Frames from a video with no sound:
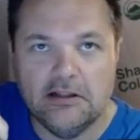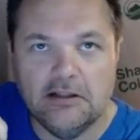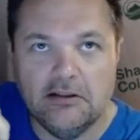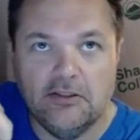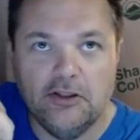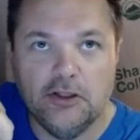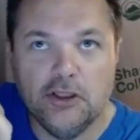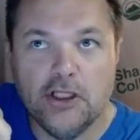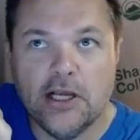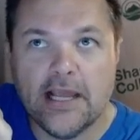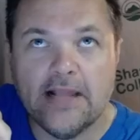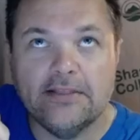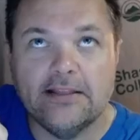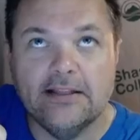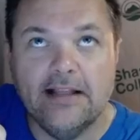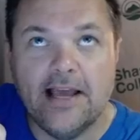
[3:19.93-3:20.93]
look
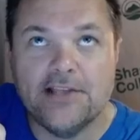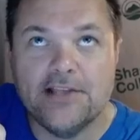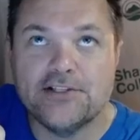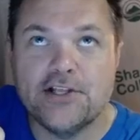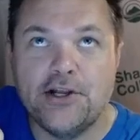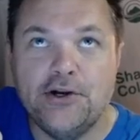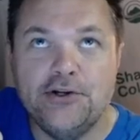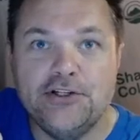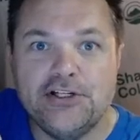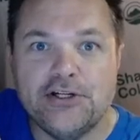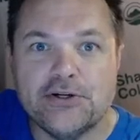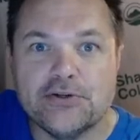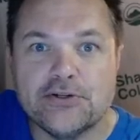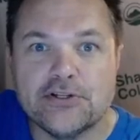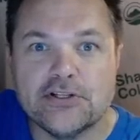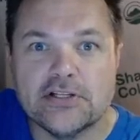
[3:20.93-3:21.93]
at the last 100
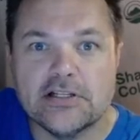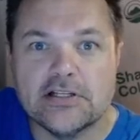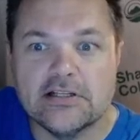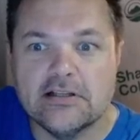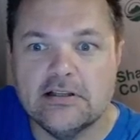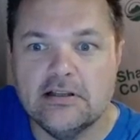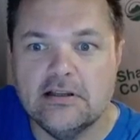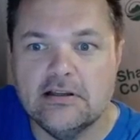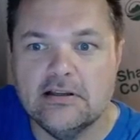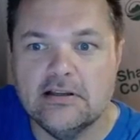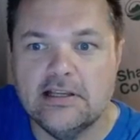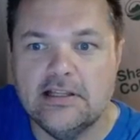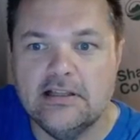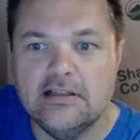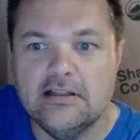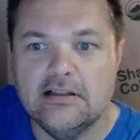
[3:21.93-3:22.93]
years
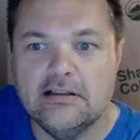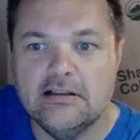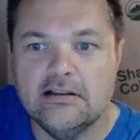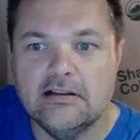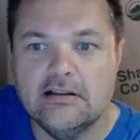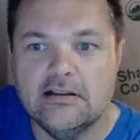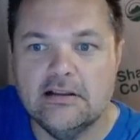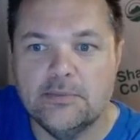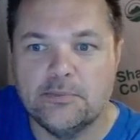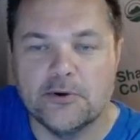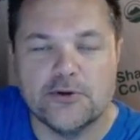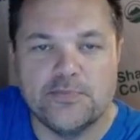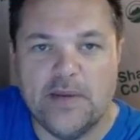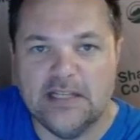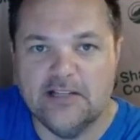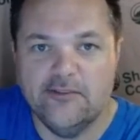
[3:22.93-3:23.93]
in the
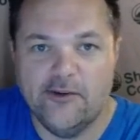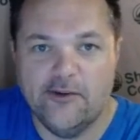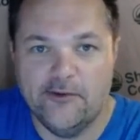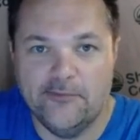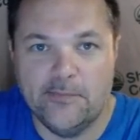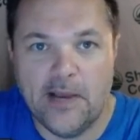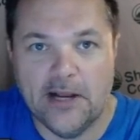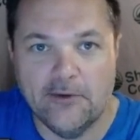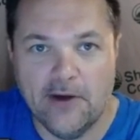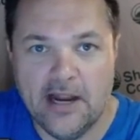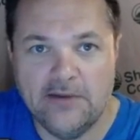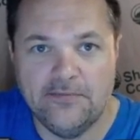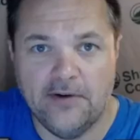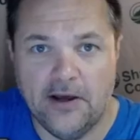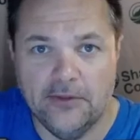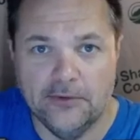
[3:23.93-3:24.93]
perspective of my
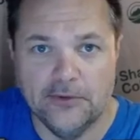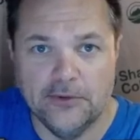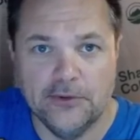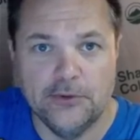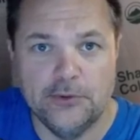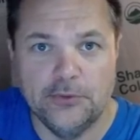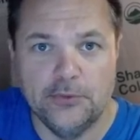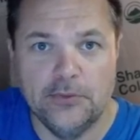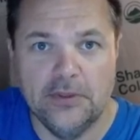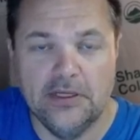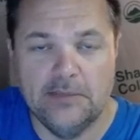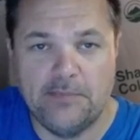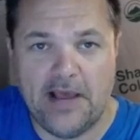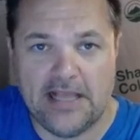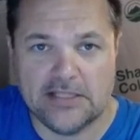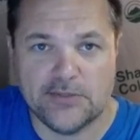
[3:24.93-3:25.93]
grandfather, who
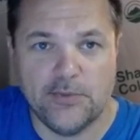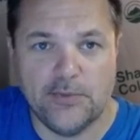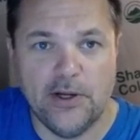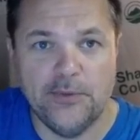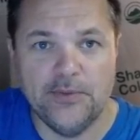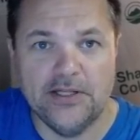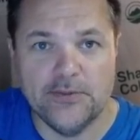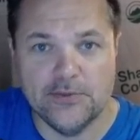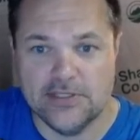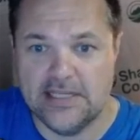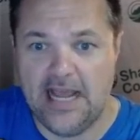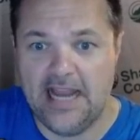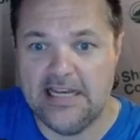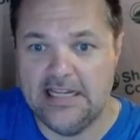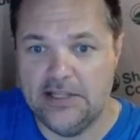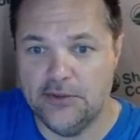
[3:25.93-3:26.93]
passed away when he was
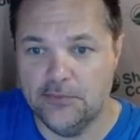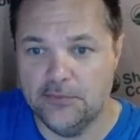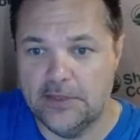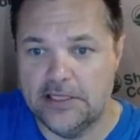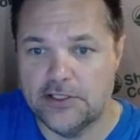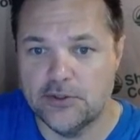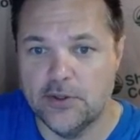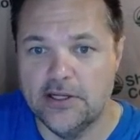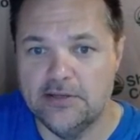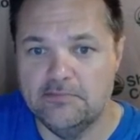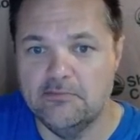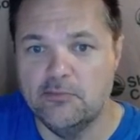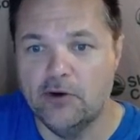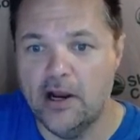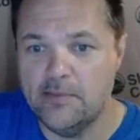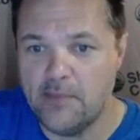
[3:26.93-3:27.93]
93. So I
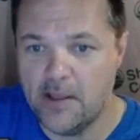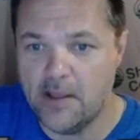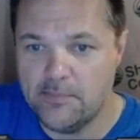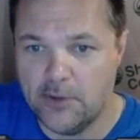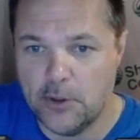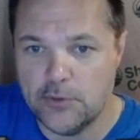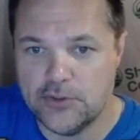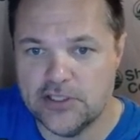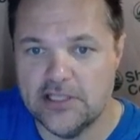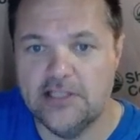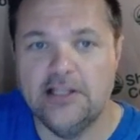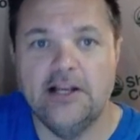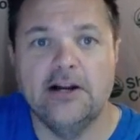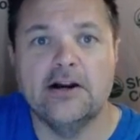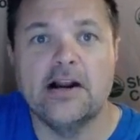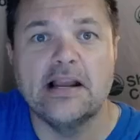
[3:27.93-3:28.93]
write my post in
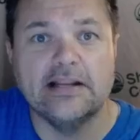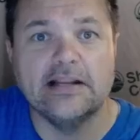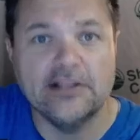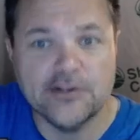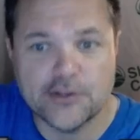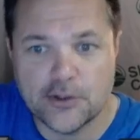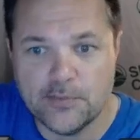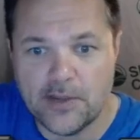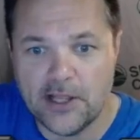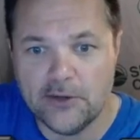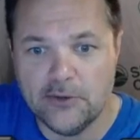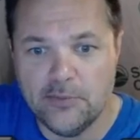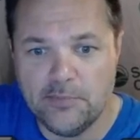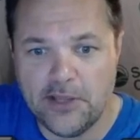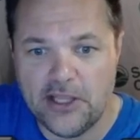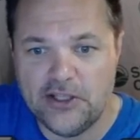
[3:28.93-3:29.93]
there, I insert my own
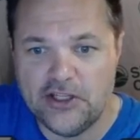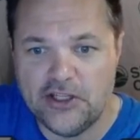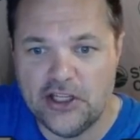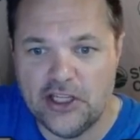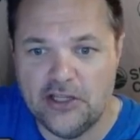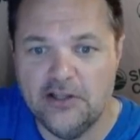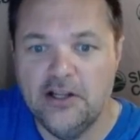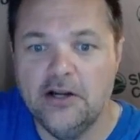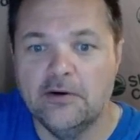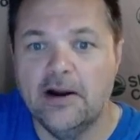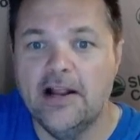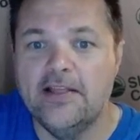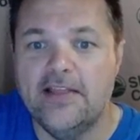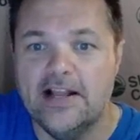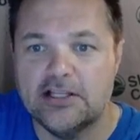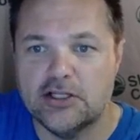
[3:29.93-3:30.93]
opinion, right?
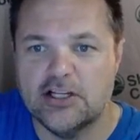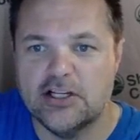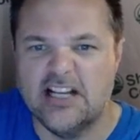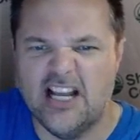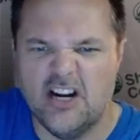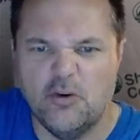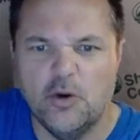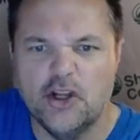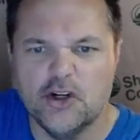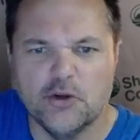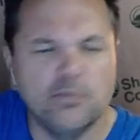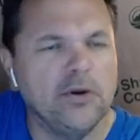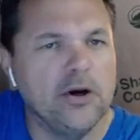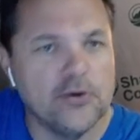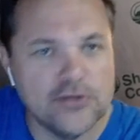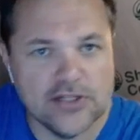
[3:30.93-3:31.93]
That's kind of what your
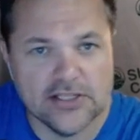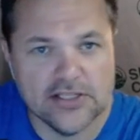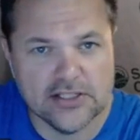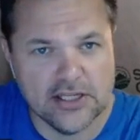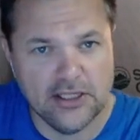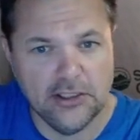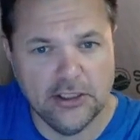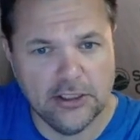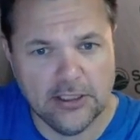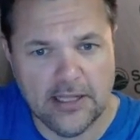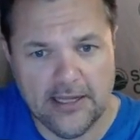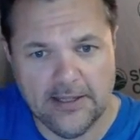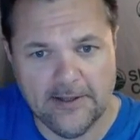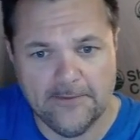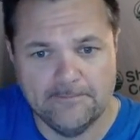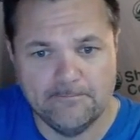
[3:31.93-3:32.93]
post is going to look like,
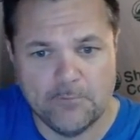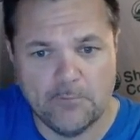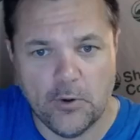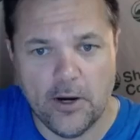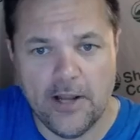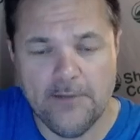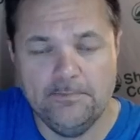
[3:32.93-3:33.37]
all right?